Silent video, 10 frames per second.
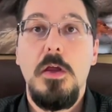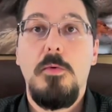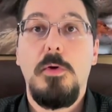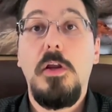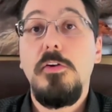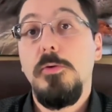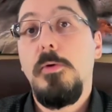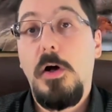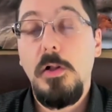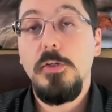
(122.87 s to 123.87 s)
well, all your,
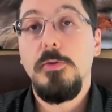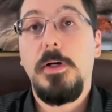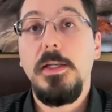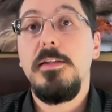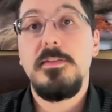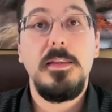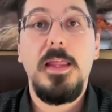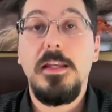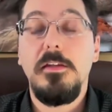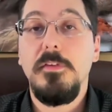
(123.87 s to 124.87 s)
all your money is in
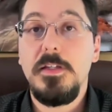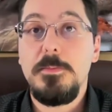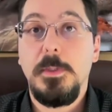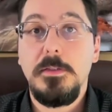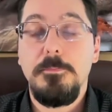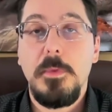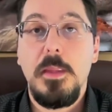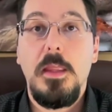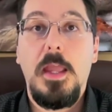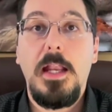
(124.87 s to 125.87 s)
that investment
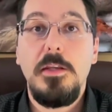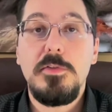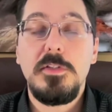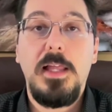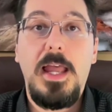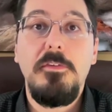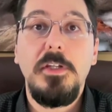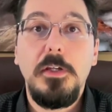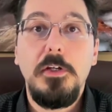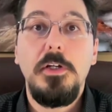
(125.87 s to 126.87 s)
and you still
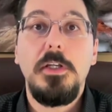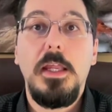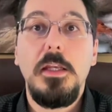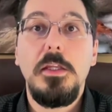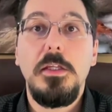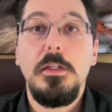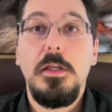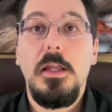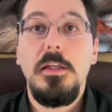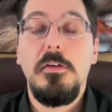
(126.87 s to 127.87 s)
haven't earned any,
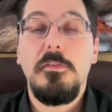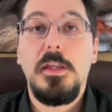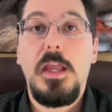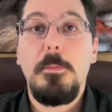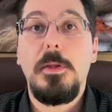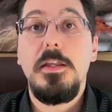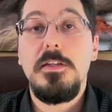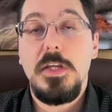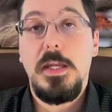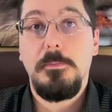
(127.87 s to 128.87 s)
any of the cap
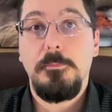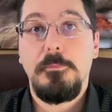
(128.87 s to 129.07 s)
gains yet.